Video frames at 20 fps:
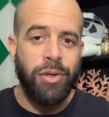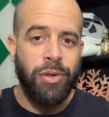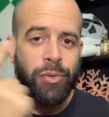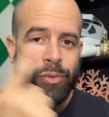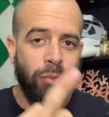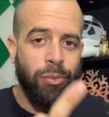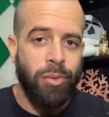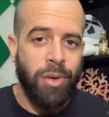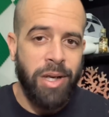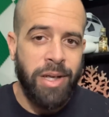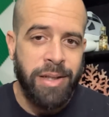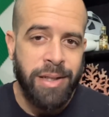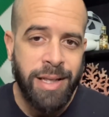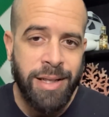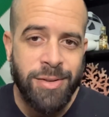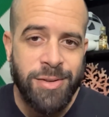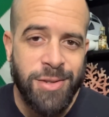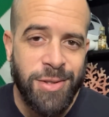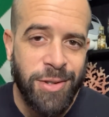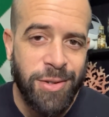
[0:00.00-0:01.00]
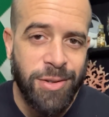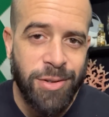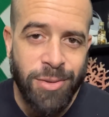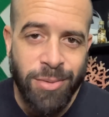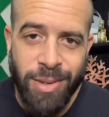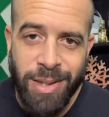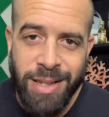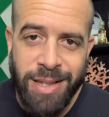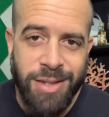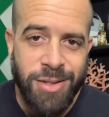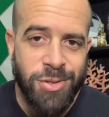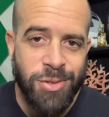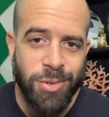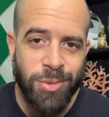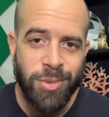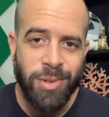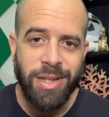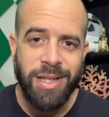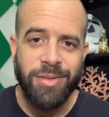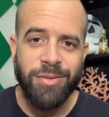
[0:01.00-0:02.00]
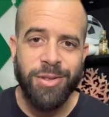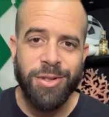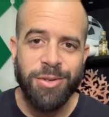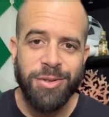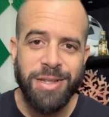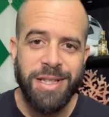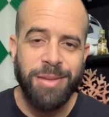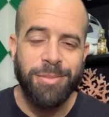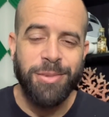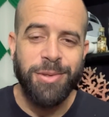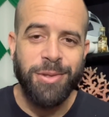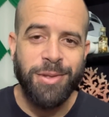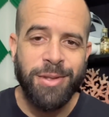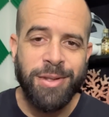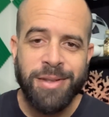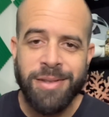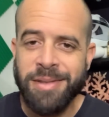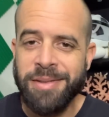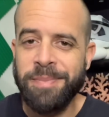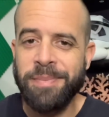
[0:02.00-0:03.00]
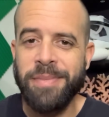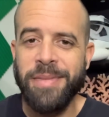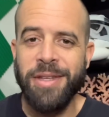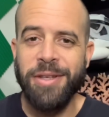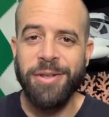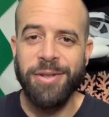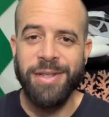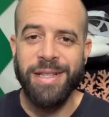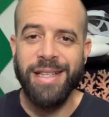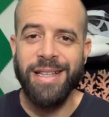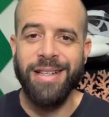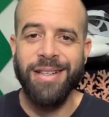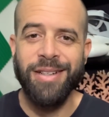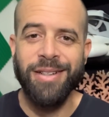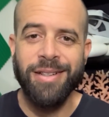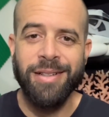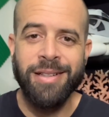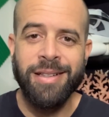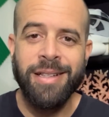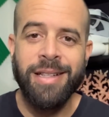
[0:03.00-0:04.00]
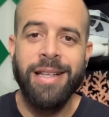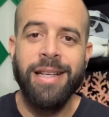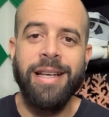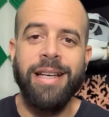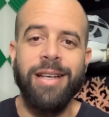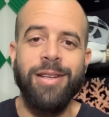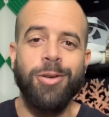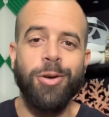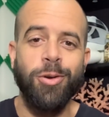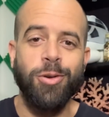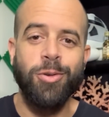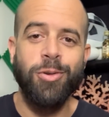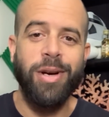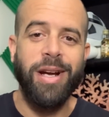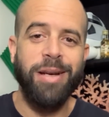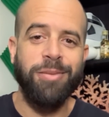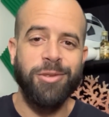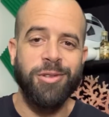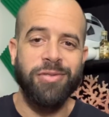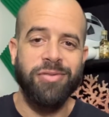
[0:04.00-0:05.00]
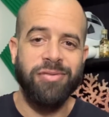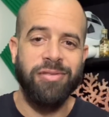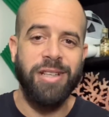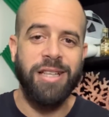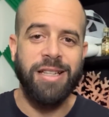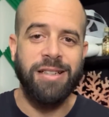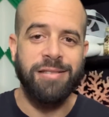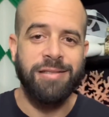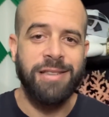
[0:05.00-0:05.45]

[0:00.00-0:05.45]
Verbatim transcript: run out to your garage or wherever you keep your gear and go grab your fin.